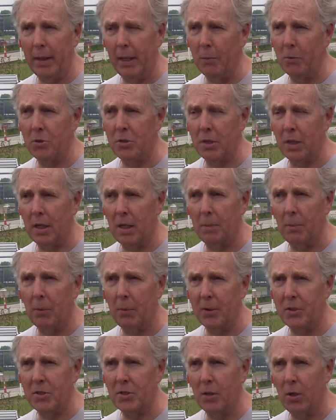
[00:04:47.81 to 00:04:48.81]
that was a couple
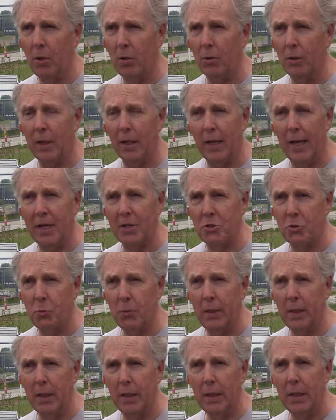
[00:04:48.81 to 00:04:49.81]
of weeks ago, and then last
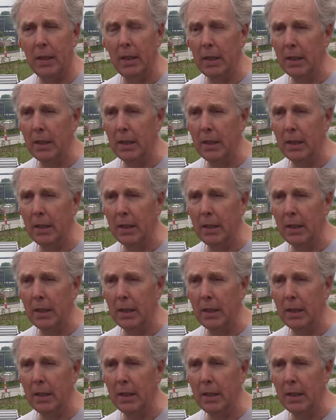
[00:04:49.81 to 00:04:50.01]
week,